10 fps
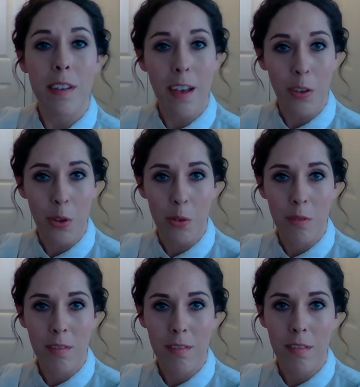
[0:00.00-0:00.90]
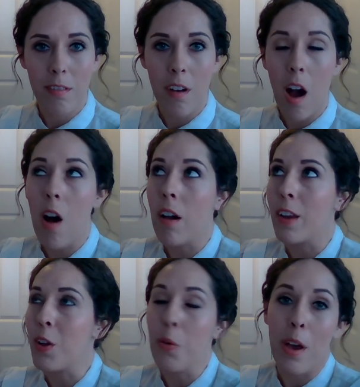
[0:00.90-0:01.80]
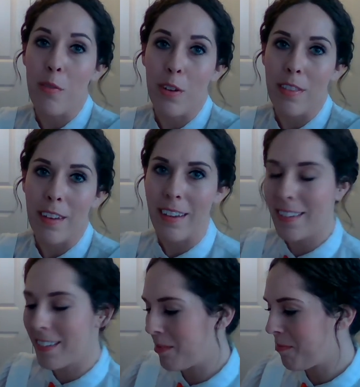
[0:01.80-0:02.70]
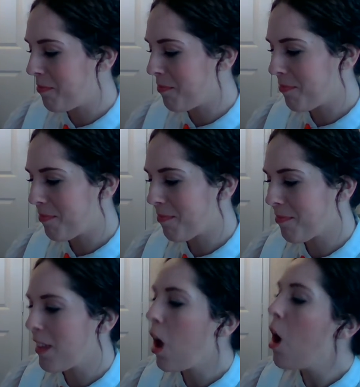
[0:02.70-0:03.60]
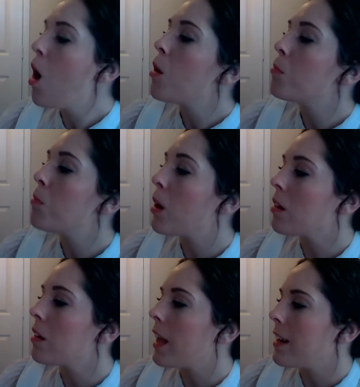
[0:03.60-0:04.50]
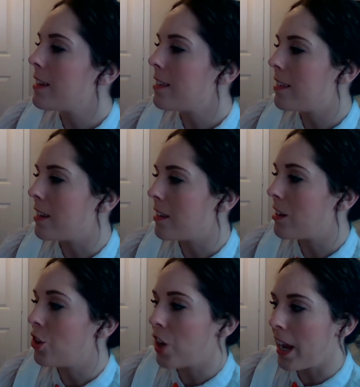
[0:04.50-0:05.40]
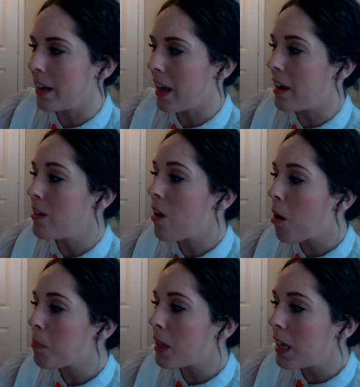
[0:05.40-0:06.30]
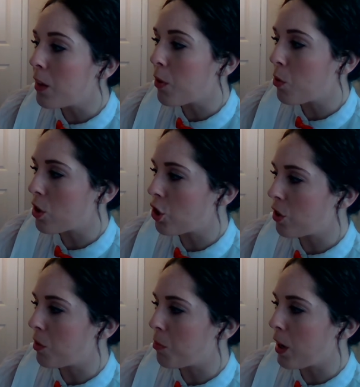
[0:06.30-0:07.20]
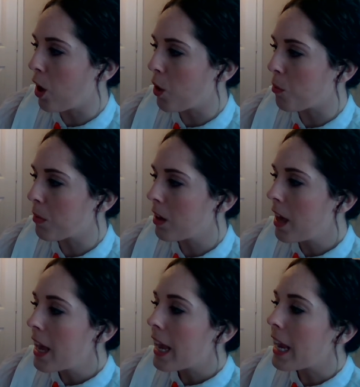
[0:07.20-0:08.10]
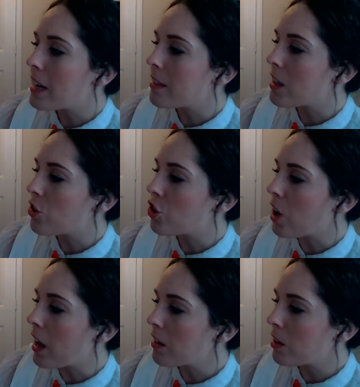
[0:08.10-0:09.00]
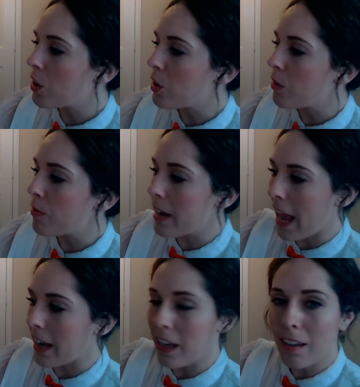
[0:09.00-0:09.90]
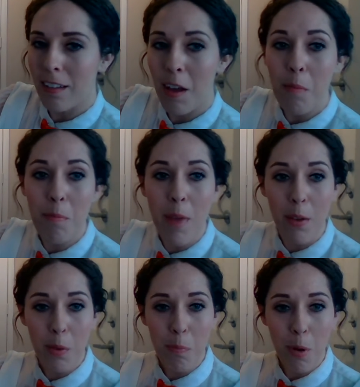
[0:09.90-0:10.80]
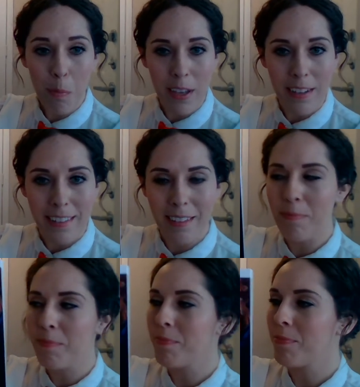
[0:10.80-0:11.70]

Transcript: me tell you, I know everything. Michael and his sister Jane cannot believe who the children bring home. It is their childhood nanny, Mary Poppins.